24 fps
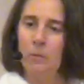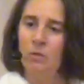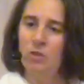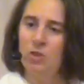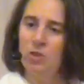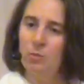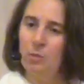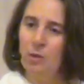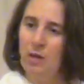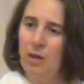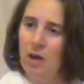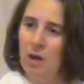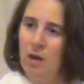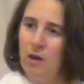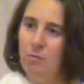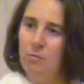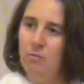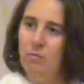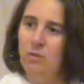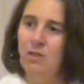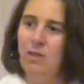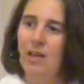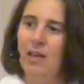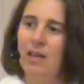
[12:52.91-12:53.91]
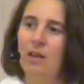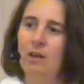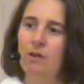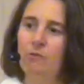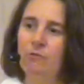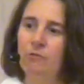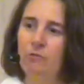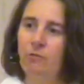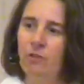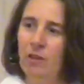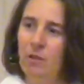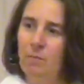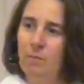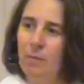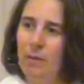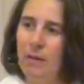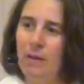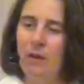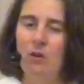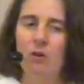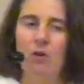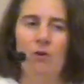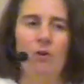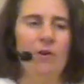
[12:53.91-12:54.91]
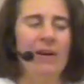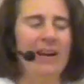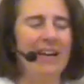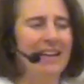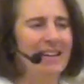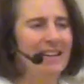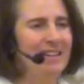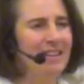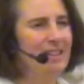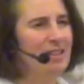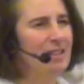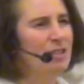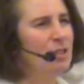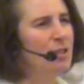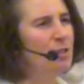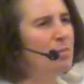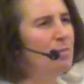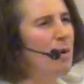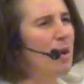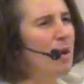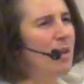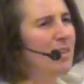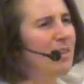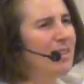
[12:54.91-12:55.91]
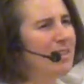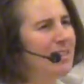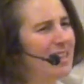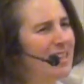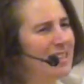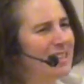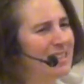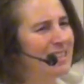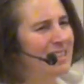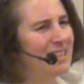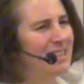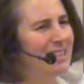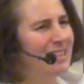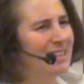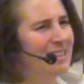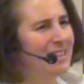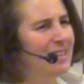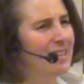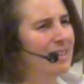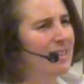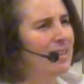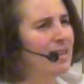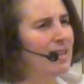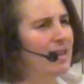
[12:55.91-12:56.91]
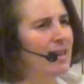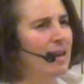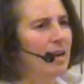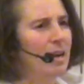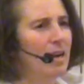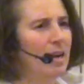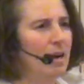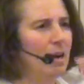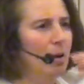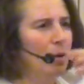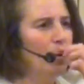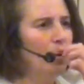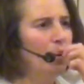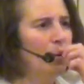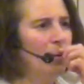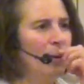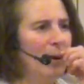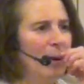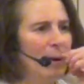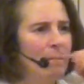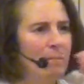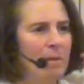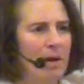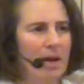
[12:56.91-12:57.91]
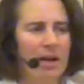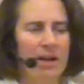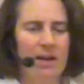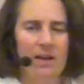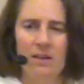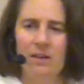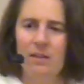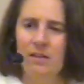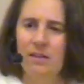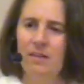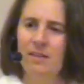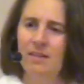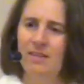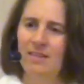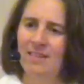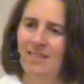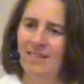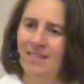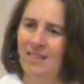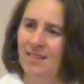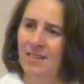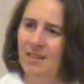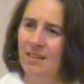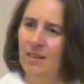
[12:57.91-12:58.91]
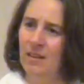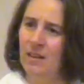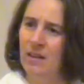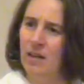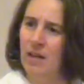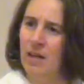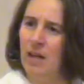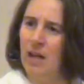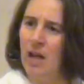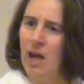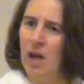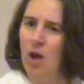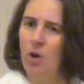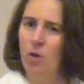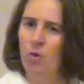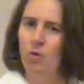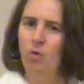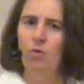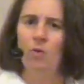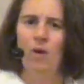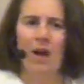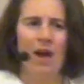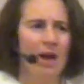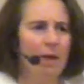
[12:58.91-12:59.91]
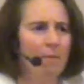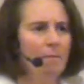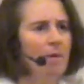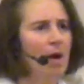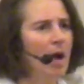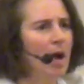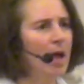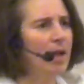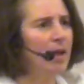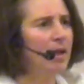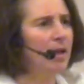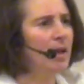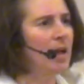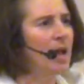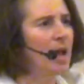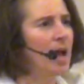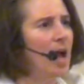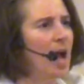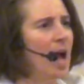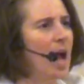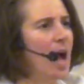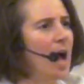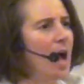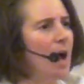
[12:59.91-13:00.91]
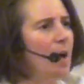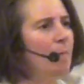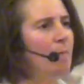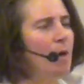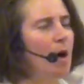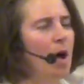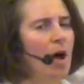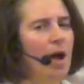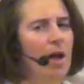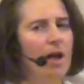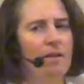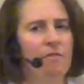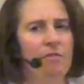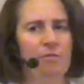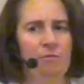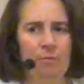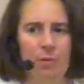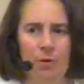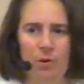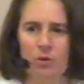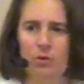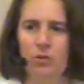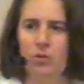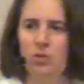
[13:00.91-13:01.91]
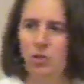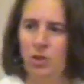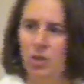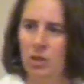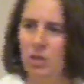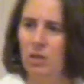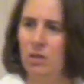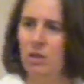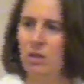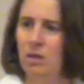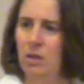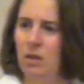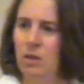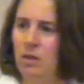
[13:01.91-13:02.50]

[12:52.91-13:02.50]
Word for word: which becomes like a flipping coin in the small intestine. Who am I? Who am I? Am I the person